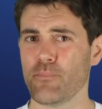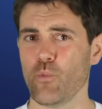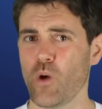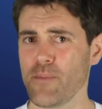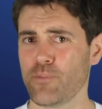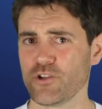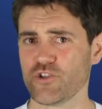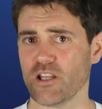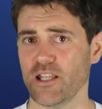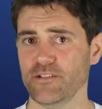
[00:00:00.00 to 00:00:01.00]
But why
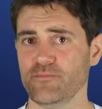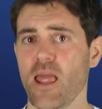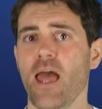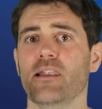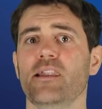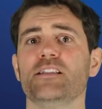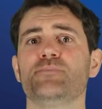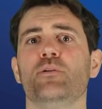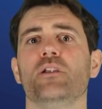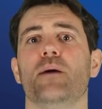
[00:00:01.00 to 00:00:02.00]
postulate? Let's
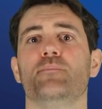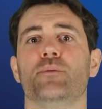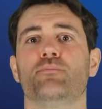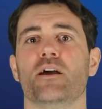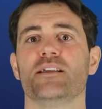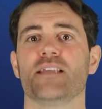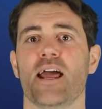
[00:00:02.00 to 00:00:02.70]
pull up the price